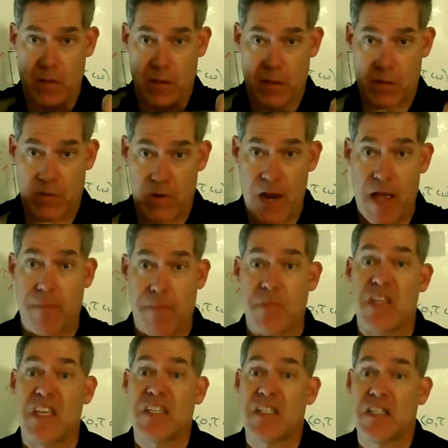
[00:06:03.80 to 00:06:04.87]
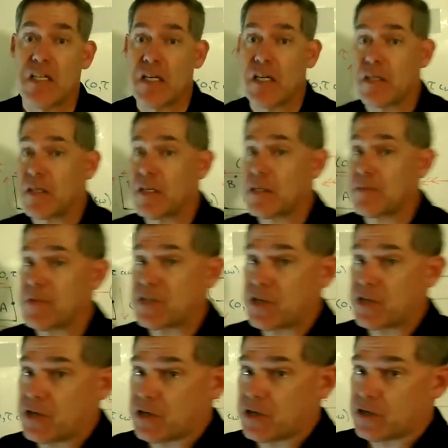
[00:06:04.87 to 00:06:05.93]
little wrap. This thing, this
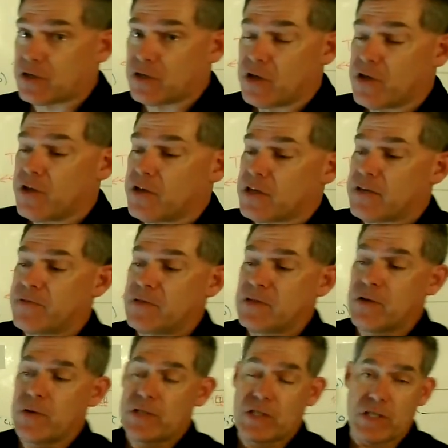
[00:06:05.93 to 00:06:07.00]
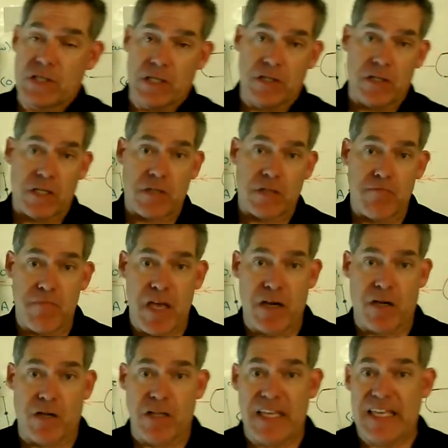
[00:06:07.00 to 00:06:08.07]
material, even though it's steel and it's
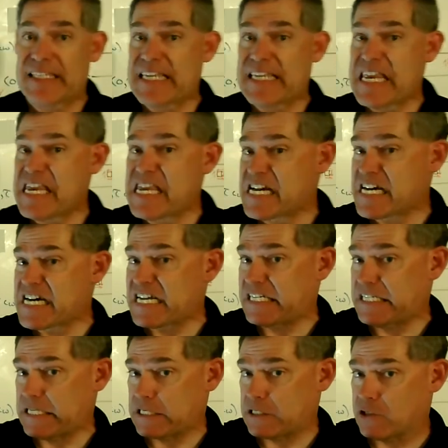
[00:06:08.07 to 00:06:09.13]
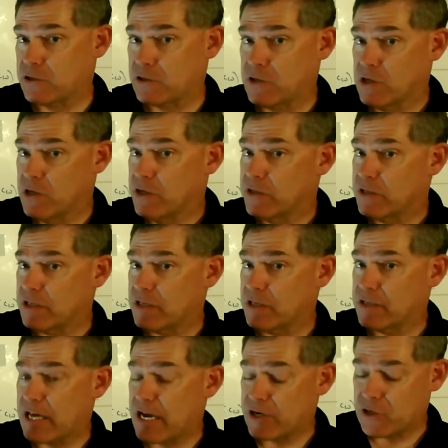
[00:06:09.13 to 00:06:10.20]
metal, is not ductile. This is
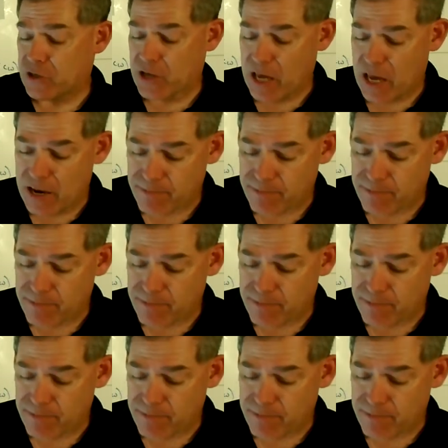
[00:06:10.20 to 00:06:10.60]
actually a